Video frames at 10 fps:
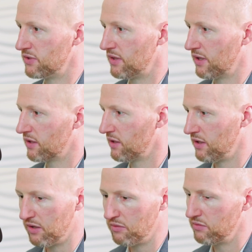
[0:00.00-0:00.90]
I think,
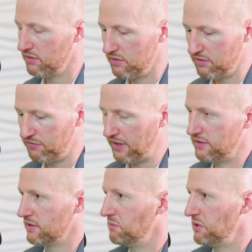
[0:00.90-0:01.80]
the Fed
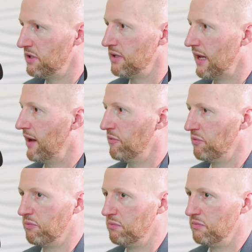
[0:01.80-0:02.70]
is limited. They have,
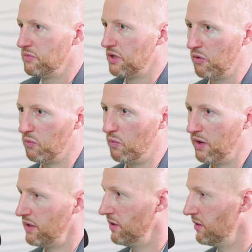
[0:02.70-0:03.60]

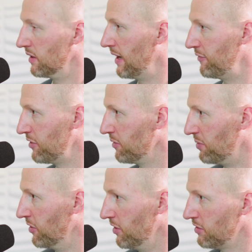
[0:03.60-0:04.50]
one lever to
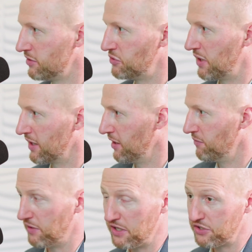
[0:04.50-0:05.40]
pull to try to get
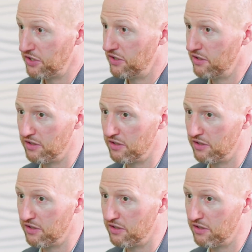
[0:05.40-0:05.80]
inflation.